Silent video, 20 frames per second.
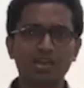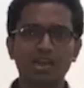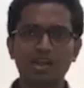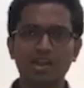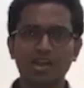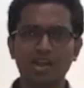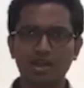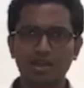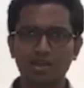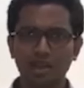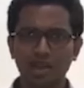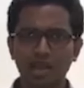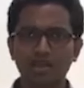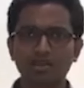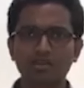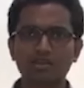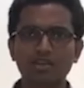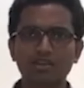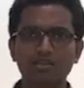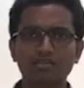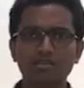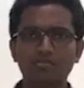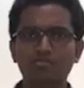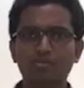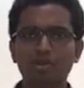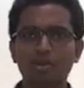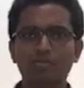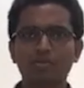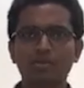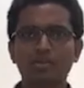and allocate them
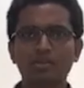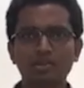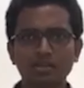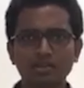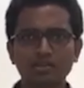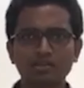properly